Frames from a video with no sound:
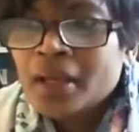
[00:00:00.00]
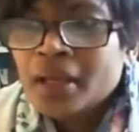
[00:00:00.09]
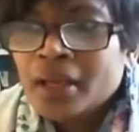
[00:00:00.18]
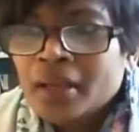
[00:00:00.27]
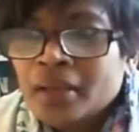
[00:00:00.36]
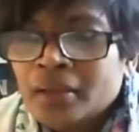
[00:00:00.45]

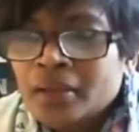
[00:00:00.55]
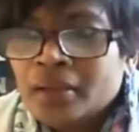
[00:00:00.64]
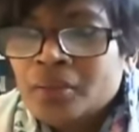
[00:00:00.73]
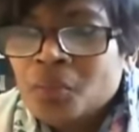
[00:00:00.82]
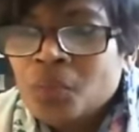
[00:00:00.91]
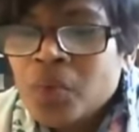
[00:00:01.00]
And
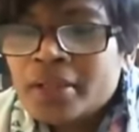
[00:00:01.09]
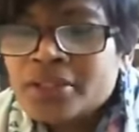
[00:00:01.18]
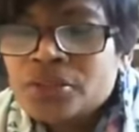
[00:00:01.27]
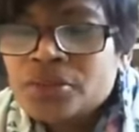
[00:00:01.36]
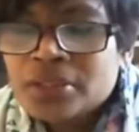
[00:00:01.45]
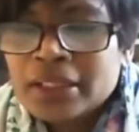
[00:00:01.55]

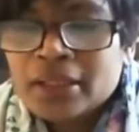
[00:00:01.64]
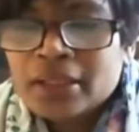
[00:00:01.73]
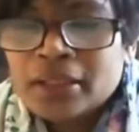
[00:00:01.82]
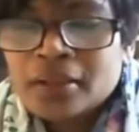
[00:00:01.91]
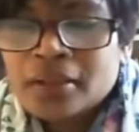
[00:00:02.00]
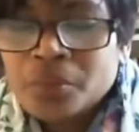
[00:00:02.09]
once you take
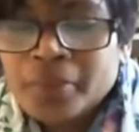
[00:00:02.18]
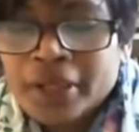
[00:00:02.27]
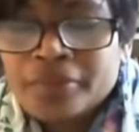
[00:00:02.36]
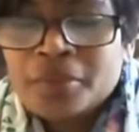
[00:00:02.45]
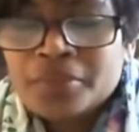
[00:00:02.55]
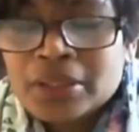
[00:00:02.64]
that away from